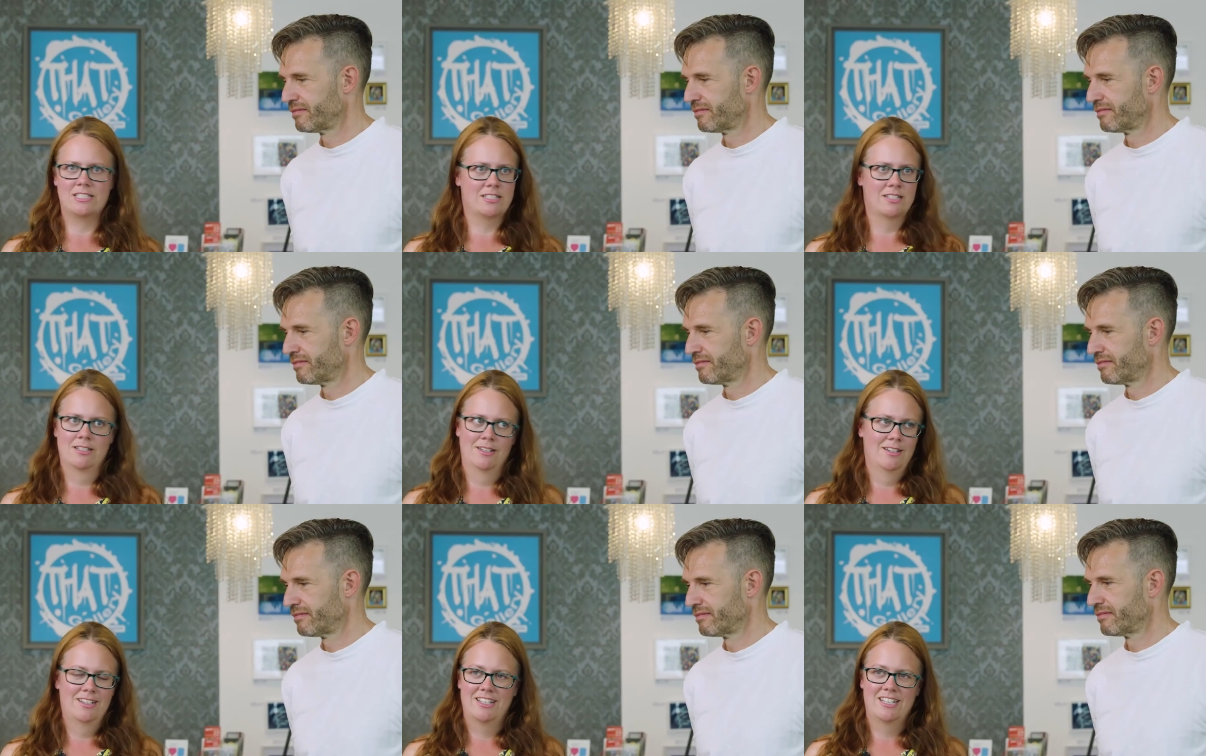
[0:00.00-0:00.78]
Speaker 1: is
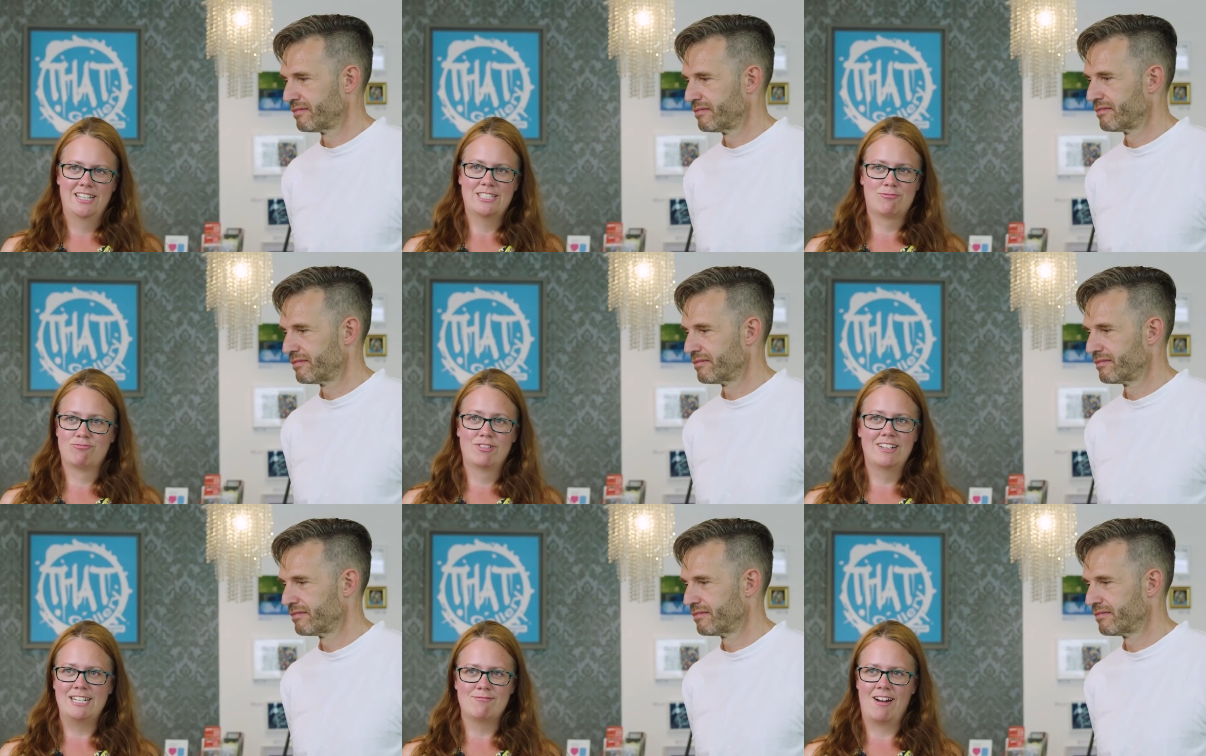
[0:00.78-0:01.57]
is
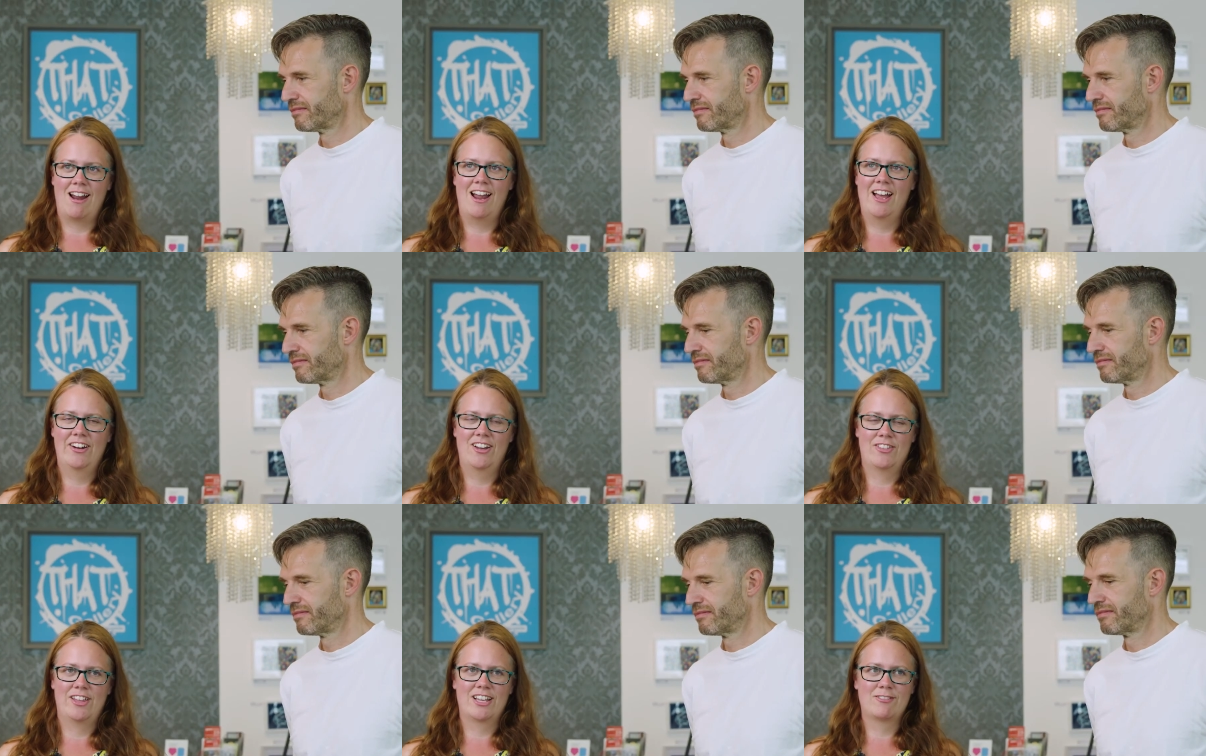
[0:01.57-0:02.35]
really rare and
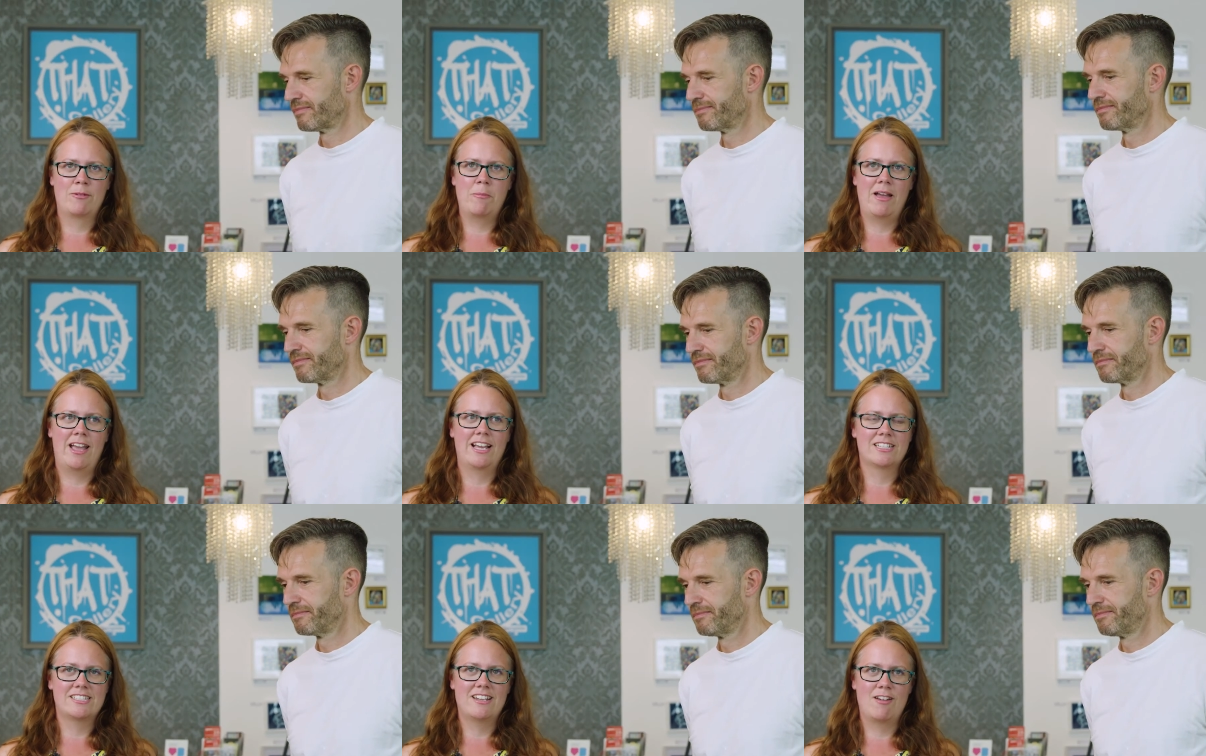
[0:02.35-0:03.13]
I think for me
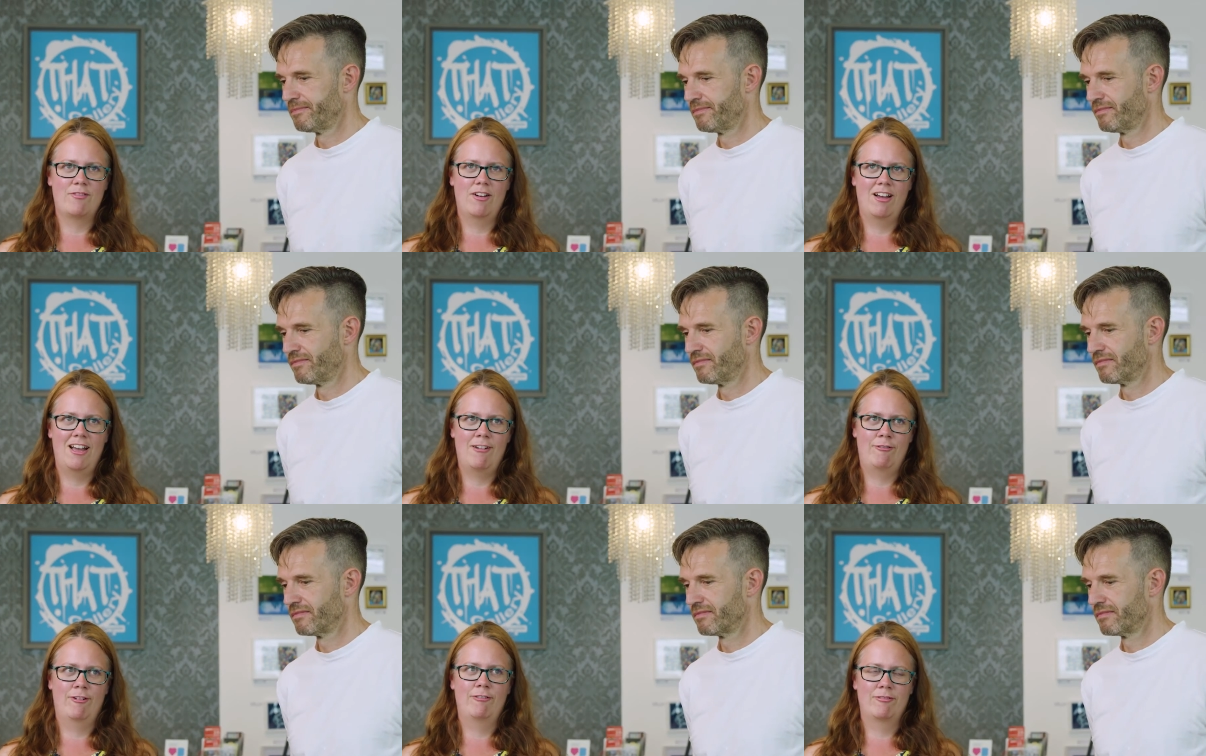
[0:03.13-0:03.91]
it's never
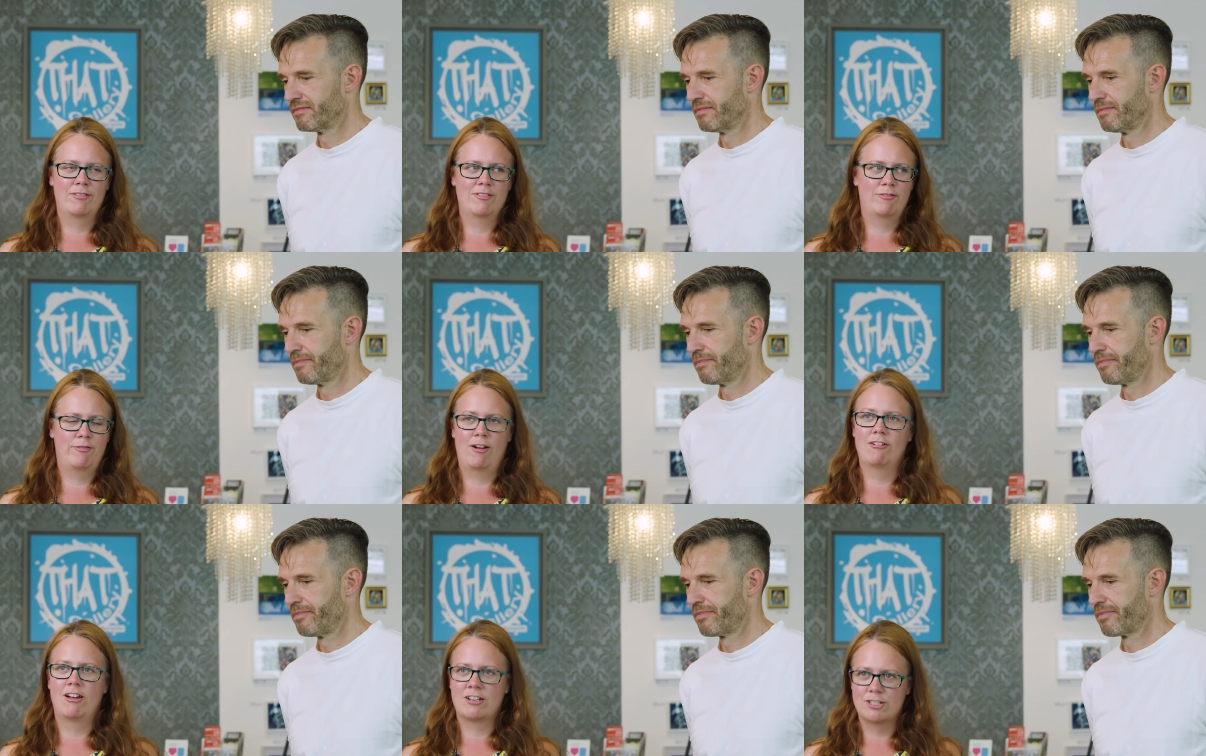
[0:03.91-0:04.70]
ever
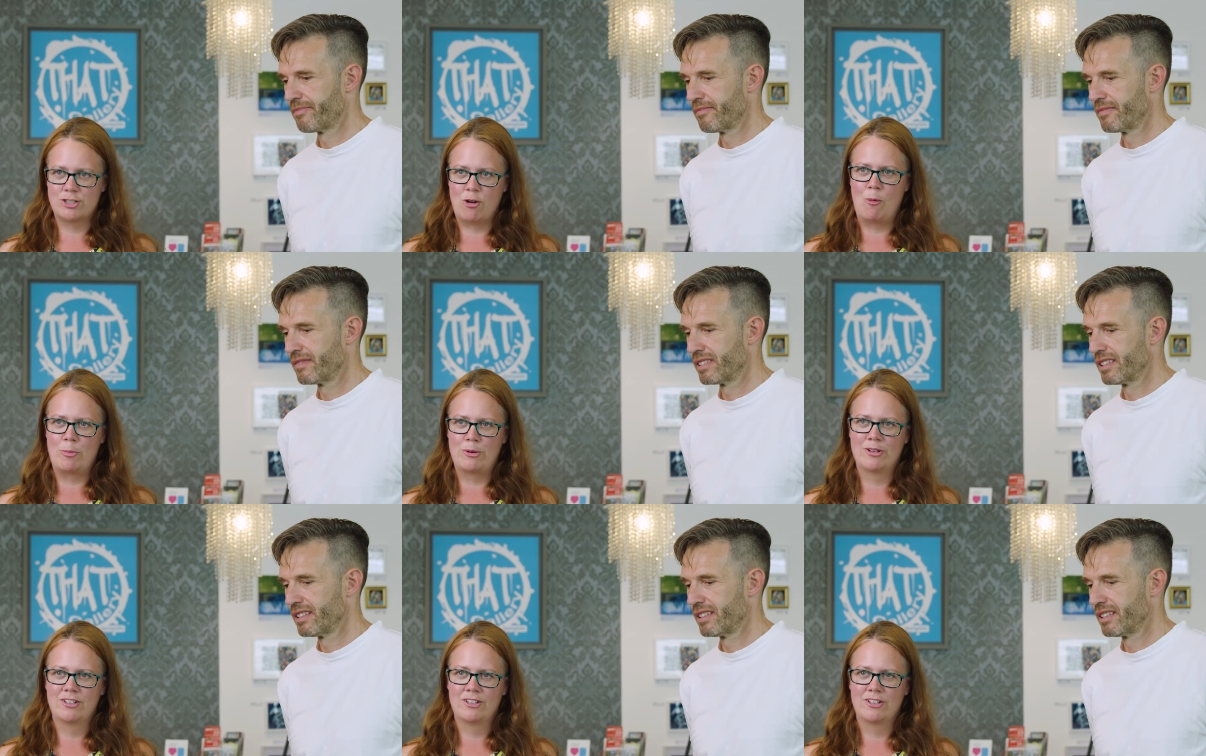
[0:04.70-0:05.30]
felt like a job.